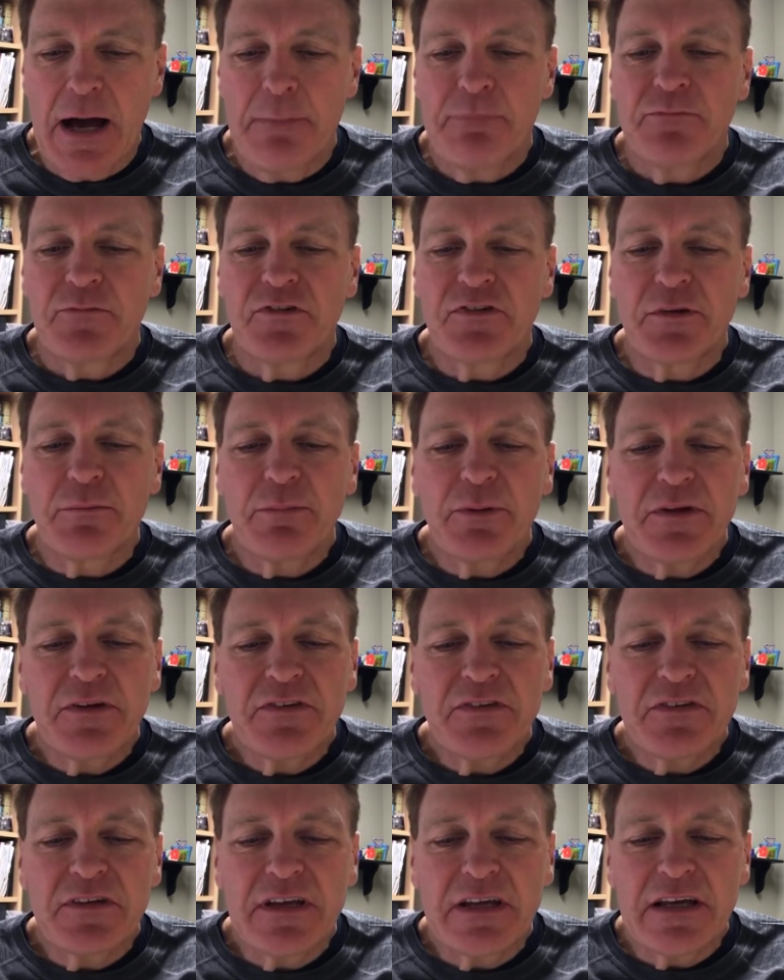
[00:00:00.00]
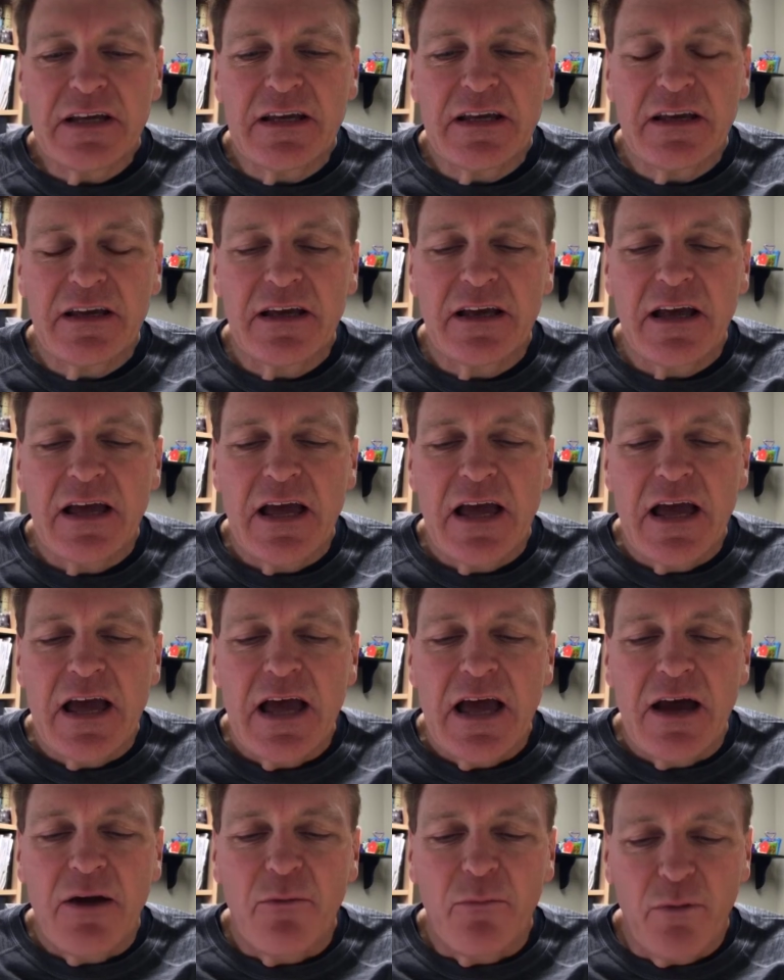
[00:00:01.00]
Simplicity,
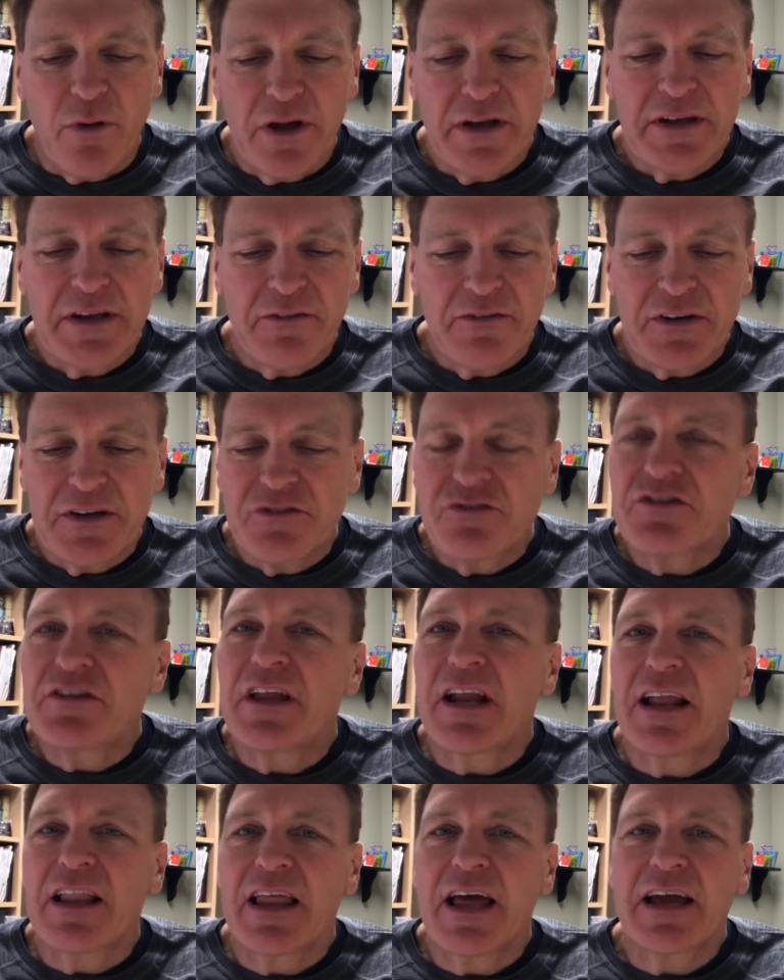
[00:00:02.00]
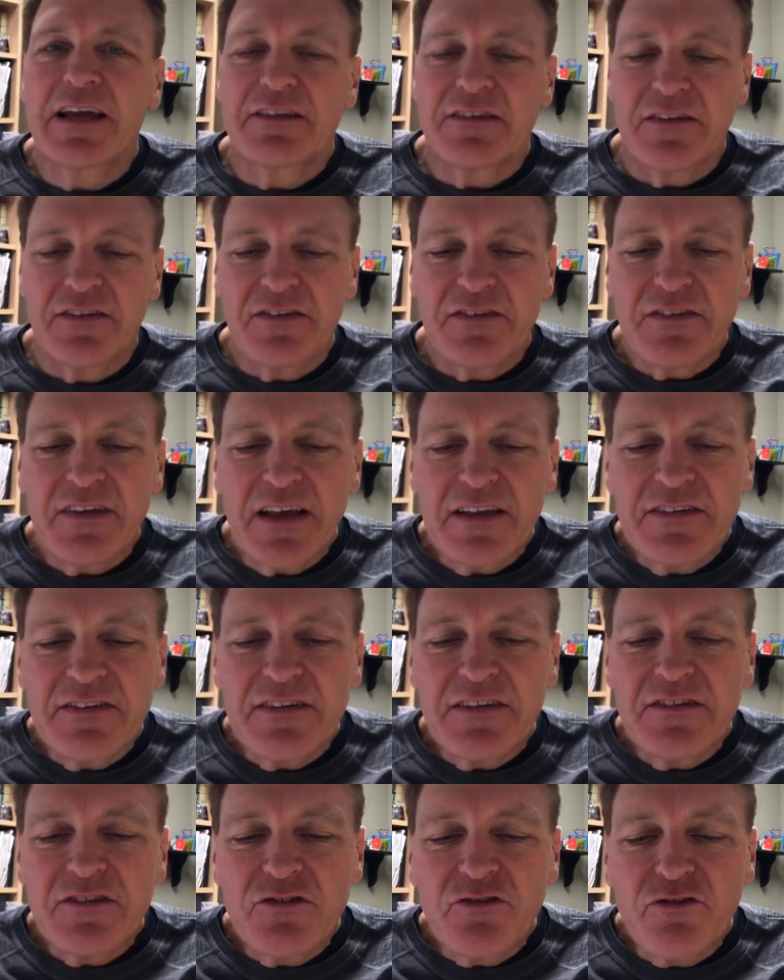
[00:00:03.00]
one definition that I liked, sets
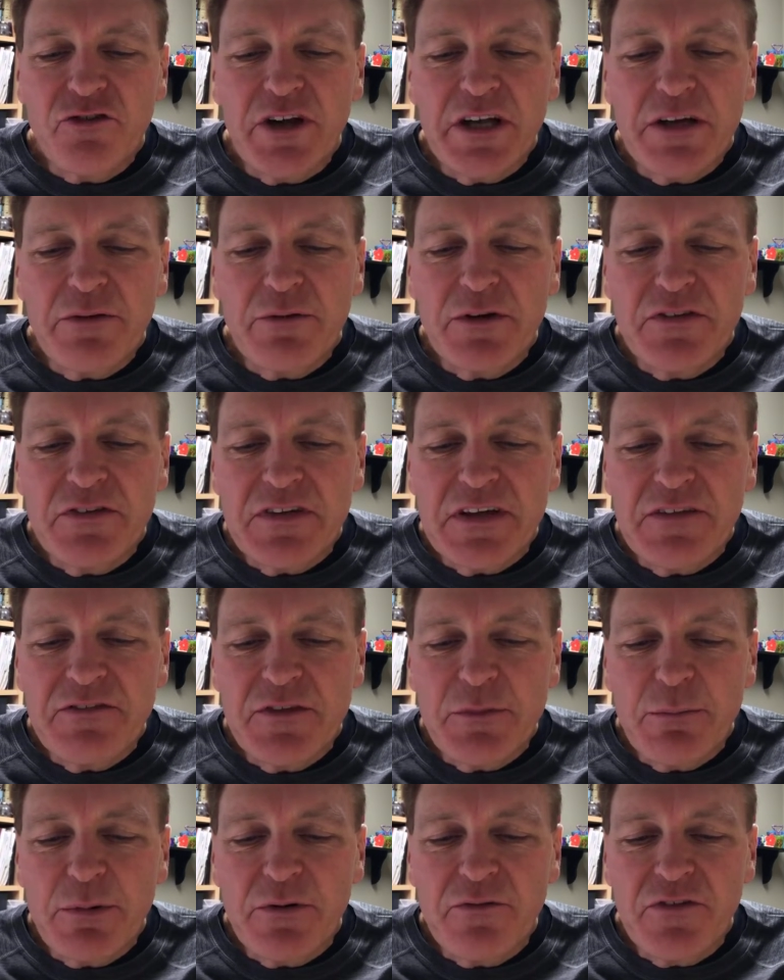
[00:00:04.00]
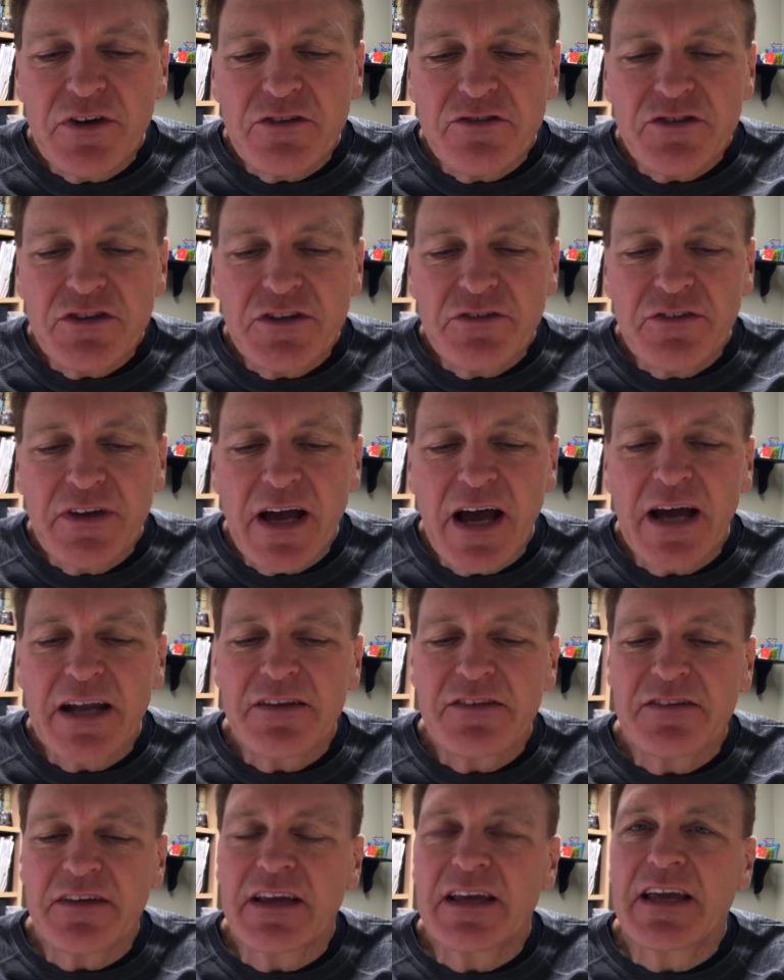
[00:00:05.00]
us free to receive the provision of God
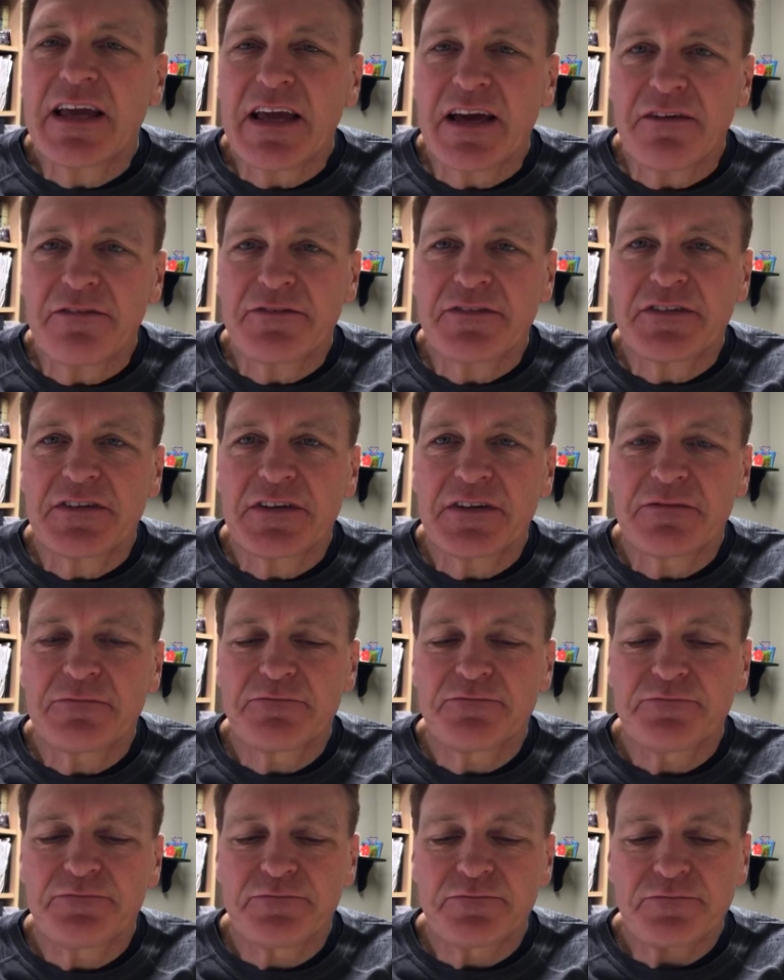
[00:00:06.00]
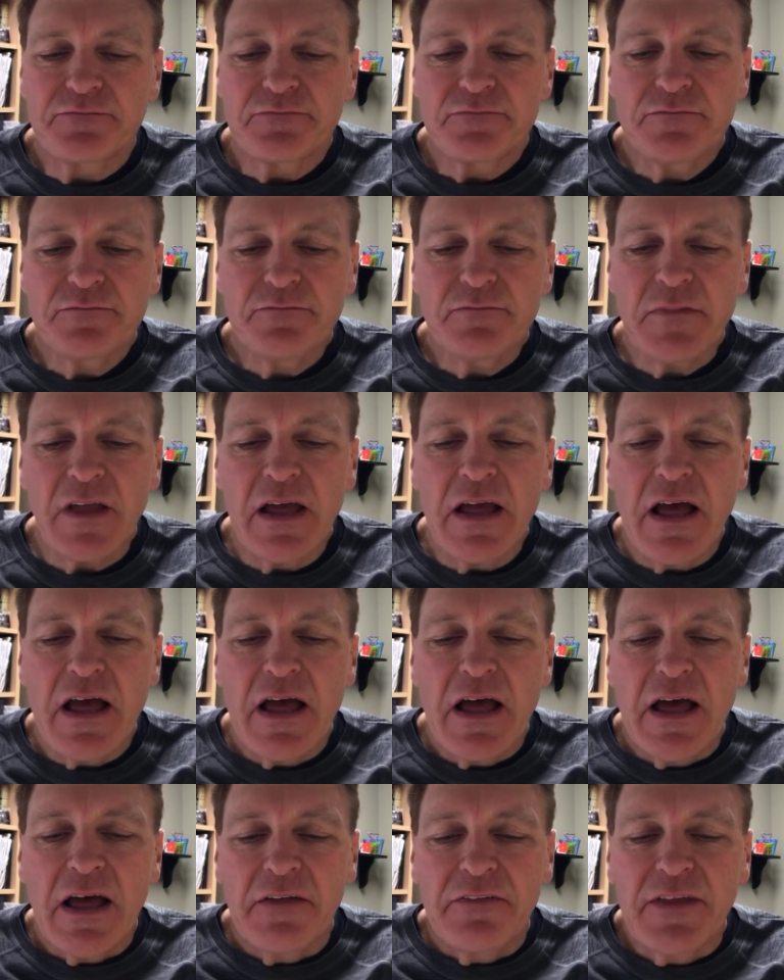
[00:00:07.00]
as a gift
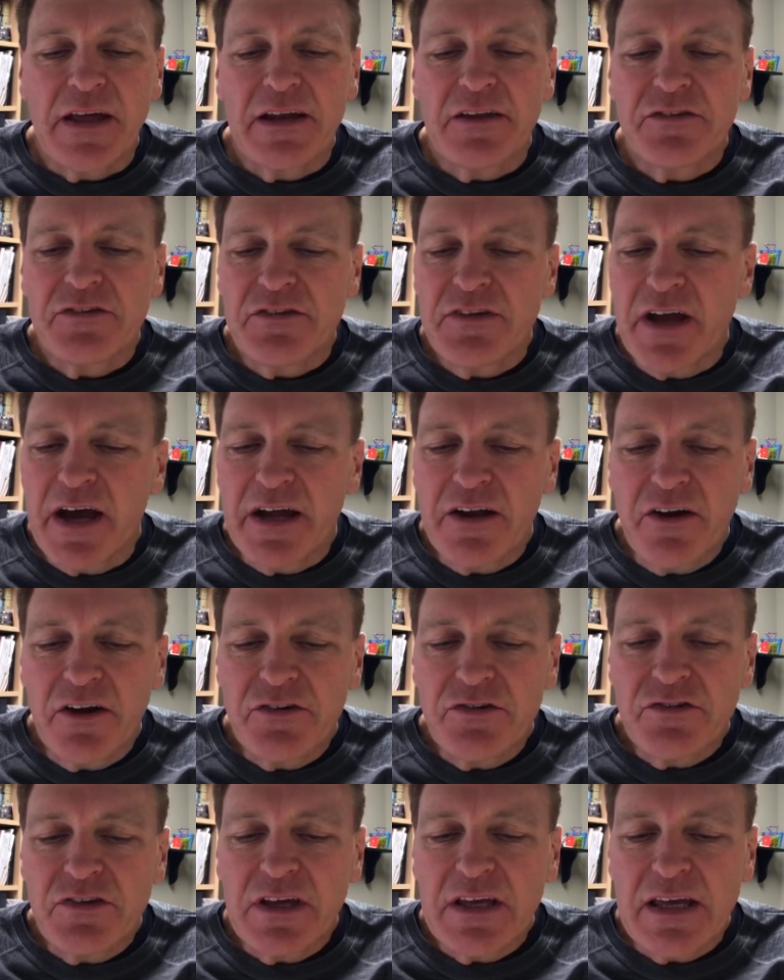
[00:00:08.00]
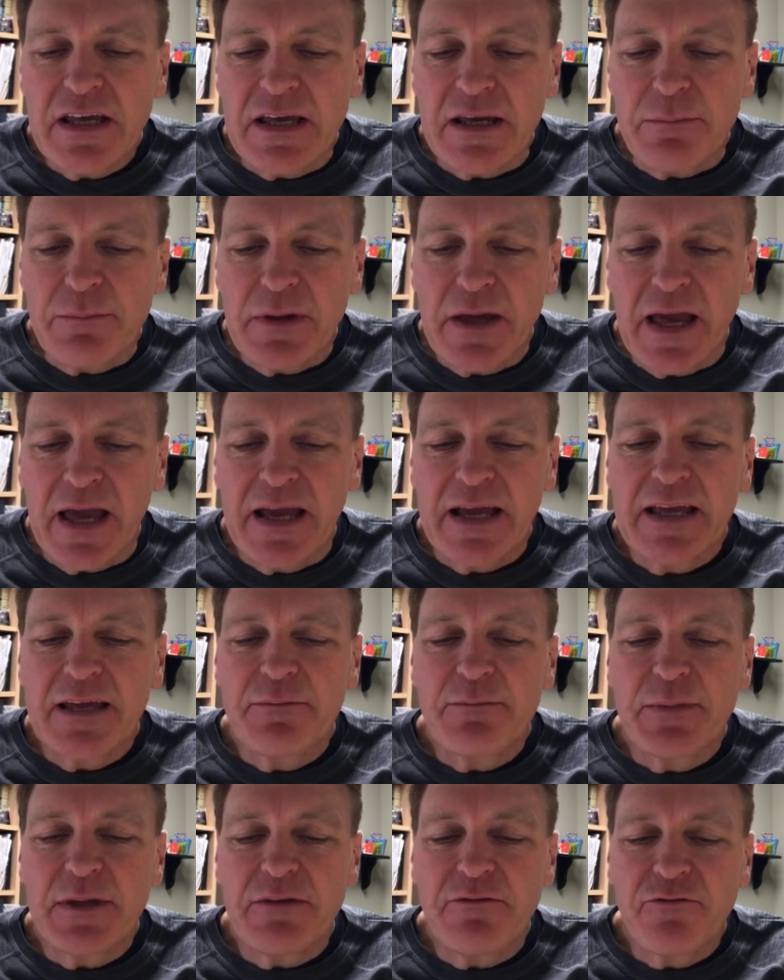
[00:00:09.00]
that is not ours to keep and
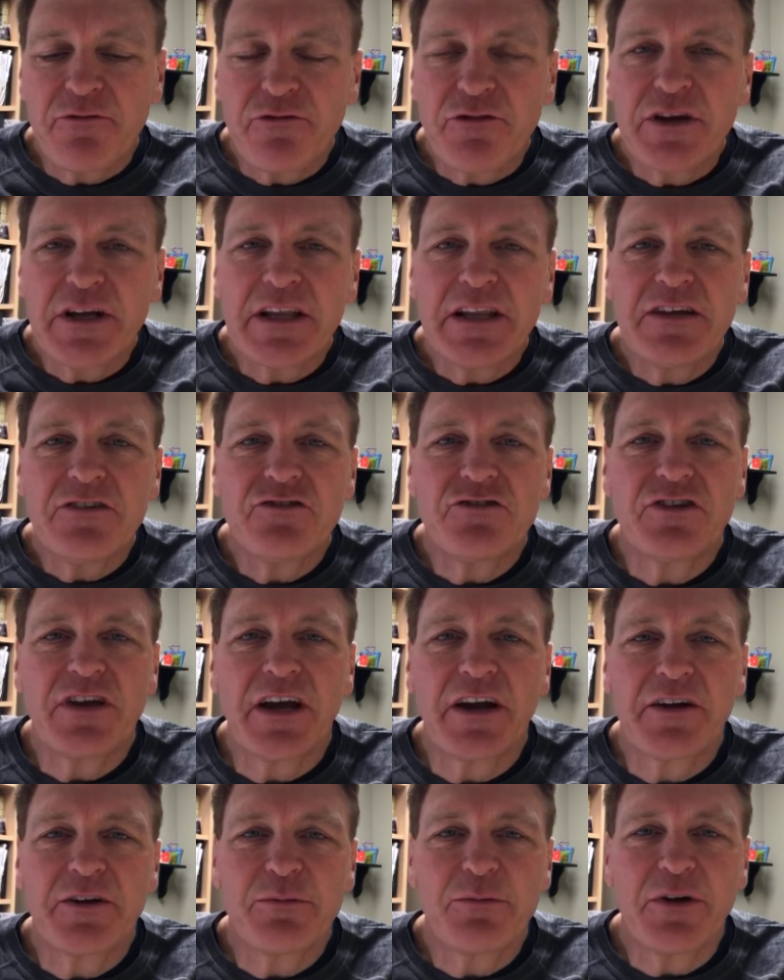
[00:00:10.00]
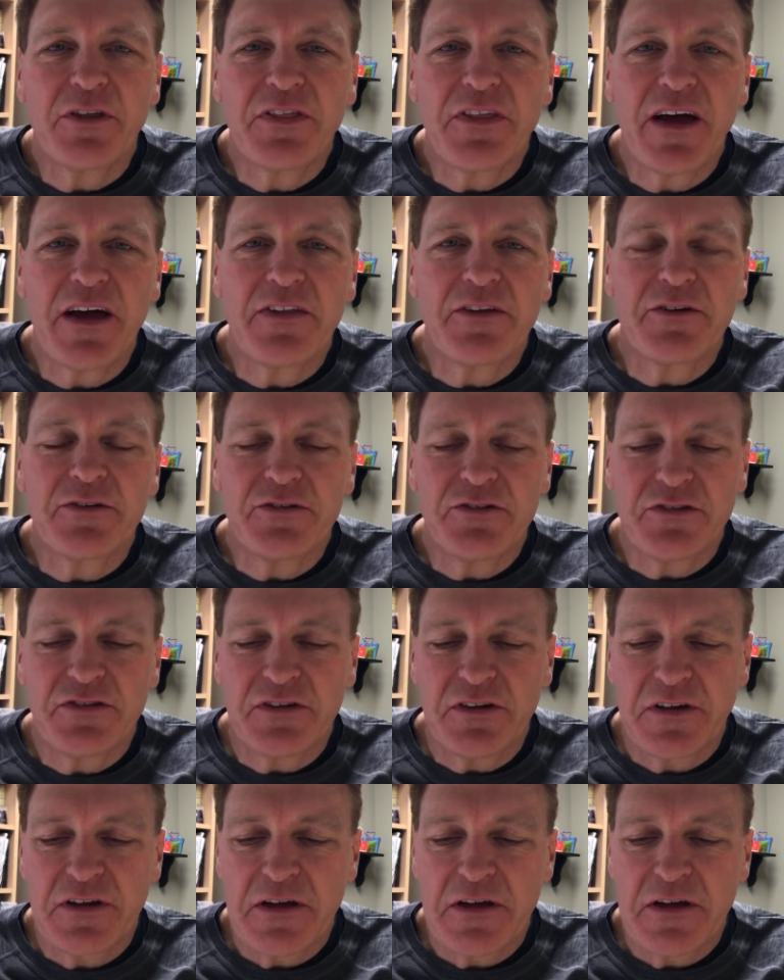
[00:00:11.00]
can be freely shared with others.